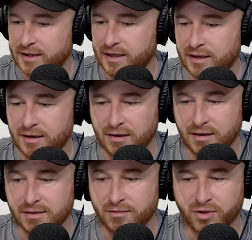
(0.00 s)
and then
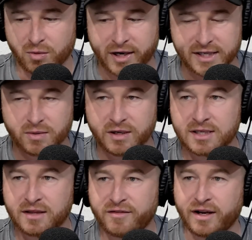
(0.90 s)
the weight swing
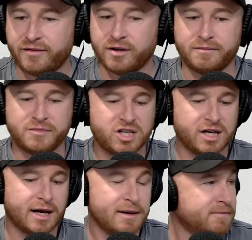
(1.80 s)
to the favourite.
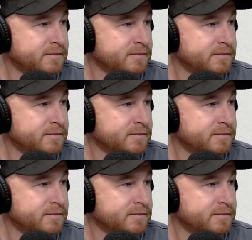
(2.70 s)
GK?